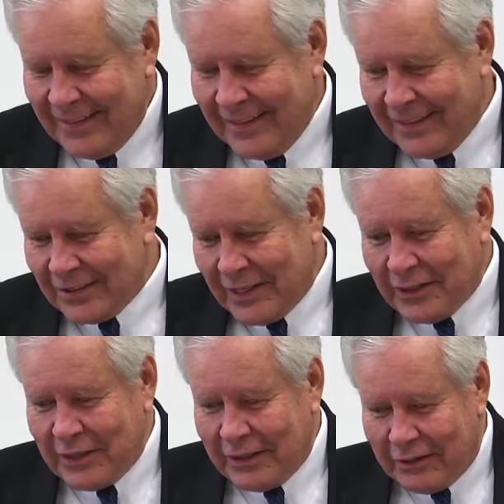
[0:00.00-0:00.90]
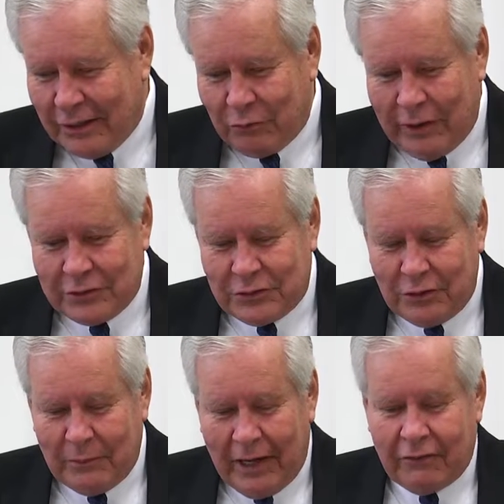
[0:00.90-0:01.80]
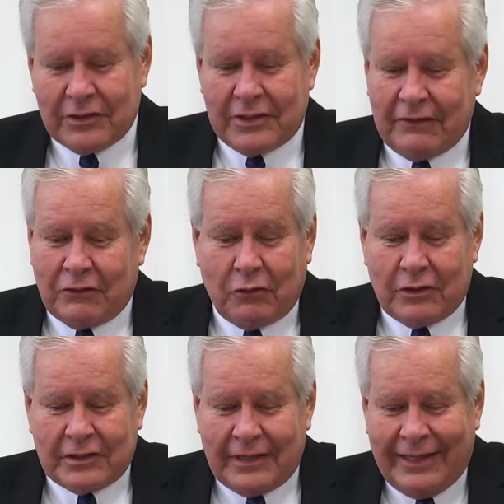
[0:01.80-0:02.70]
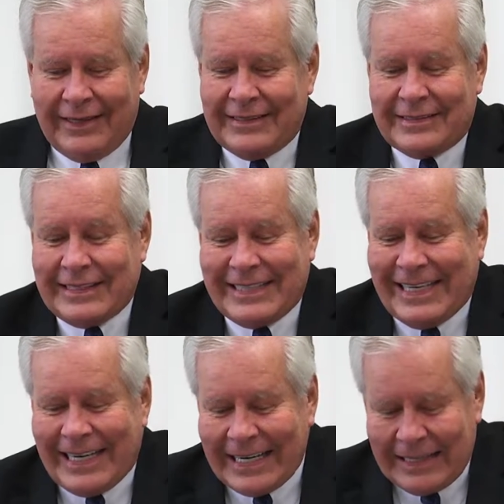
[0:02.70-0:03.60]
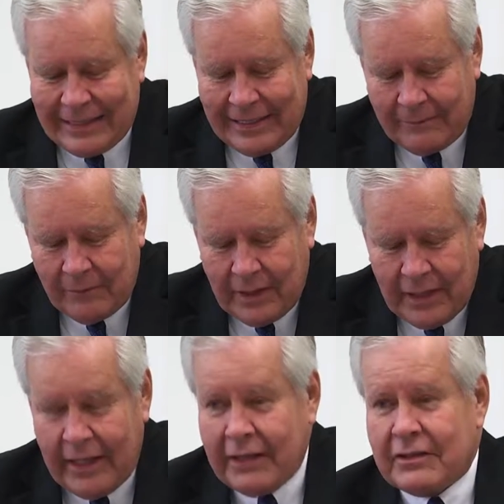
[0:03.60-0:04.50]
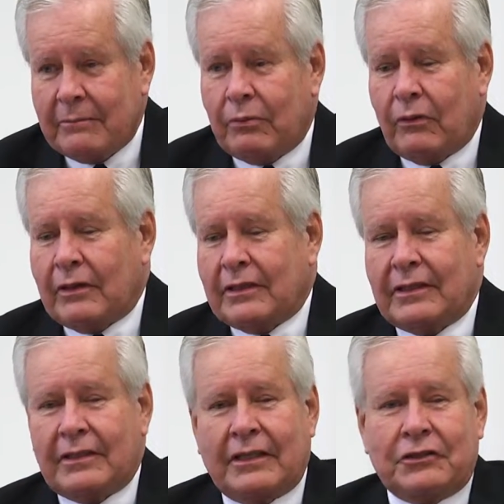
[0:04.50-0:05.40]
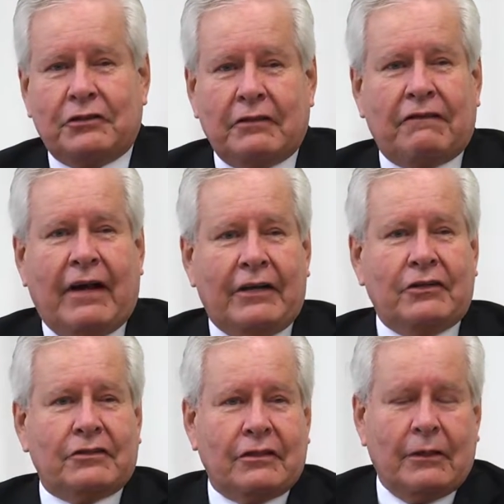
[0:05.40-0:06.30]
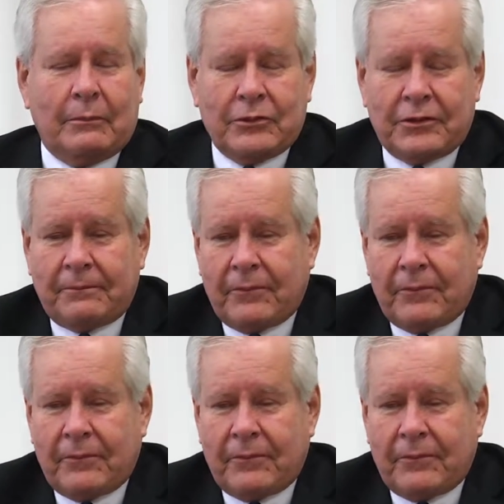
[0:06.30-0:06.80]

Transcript: In discussing the threats to democracy, of course, in discussing anything, it's important that you define your terms.